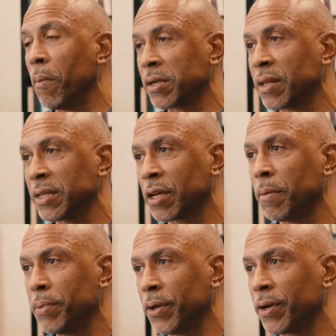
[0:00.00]
much less a
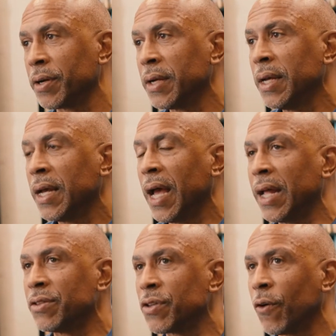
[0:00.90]
computer.
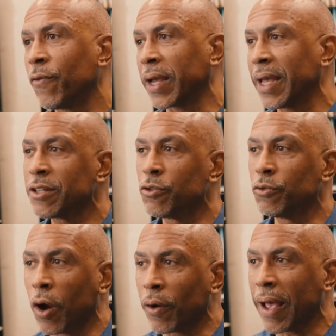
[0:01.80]
And so for kids who
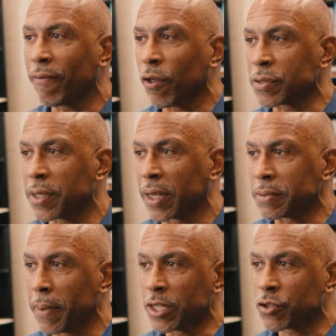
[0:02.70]
don't have those things,
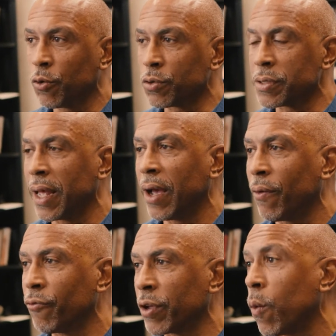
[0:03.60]
many schools
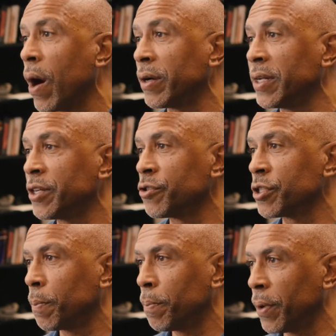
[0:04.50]
now require teachers
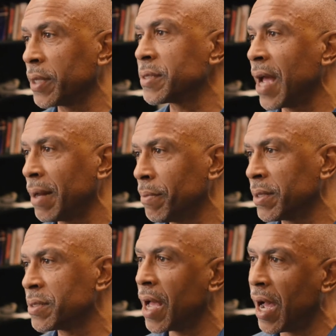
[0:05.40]
to put
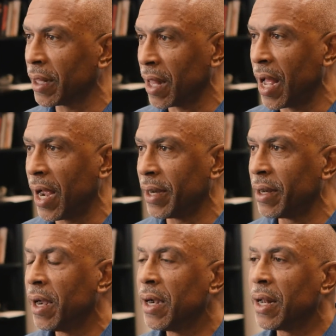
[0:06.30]
assignments online
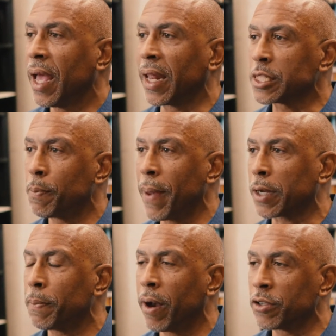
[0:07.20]
and
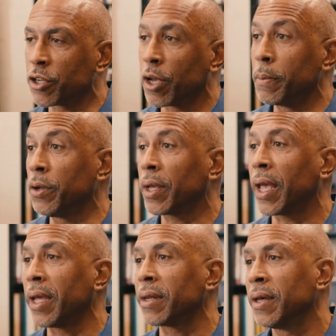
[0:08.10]
expect parents to communicate